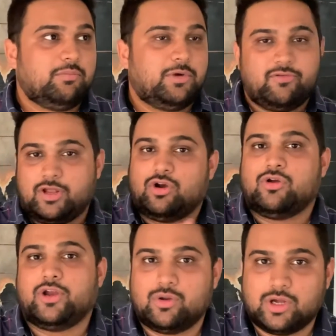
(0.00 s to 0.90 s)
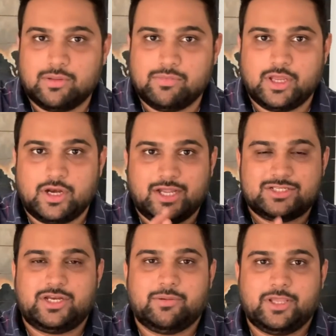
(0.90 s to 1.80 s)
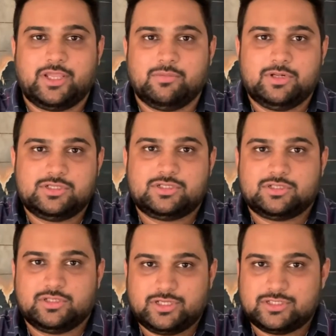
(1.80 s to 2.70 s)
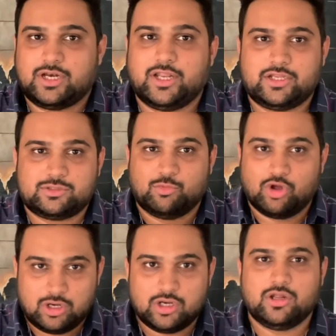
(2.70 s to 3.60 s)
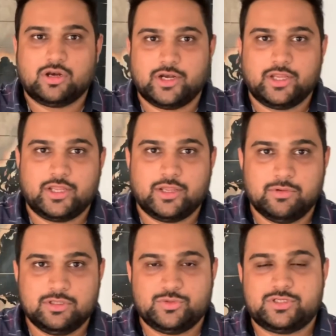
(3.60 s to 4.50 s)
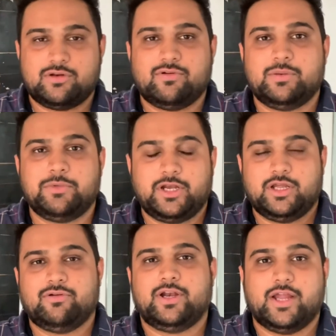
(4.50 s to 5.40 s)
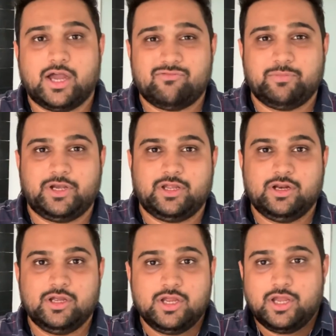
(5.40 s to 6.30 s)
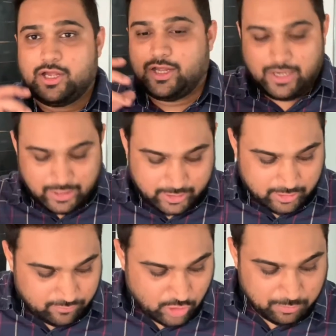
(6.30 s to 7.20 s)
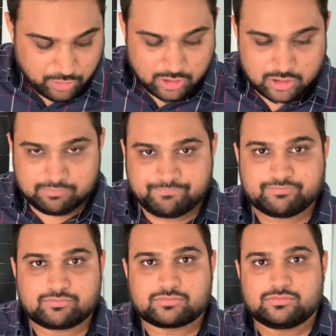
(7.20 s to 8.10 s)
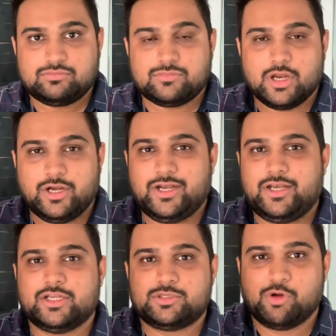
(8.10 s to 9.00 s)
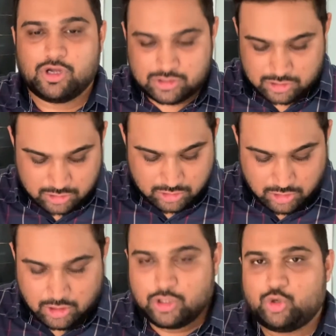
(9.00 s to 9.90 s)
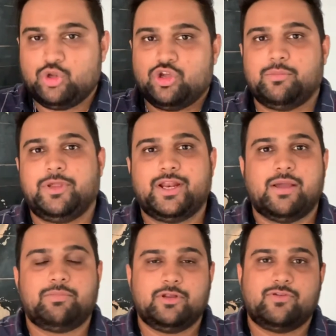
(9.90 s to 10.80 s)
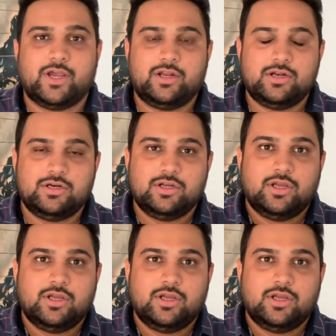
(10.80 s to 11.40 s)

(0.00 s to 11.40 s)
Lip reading: but we are not going to come there. HDMI cables, these are like small running cables which are 1 meter, 1.5 meter, connecting from your DTH box to your main amplifier,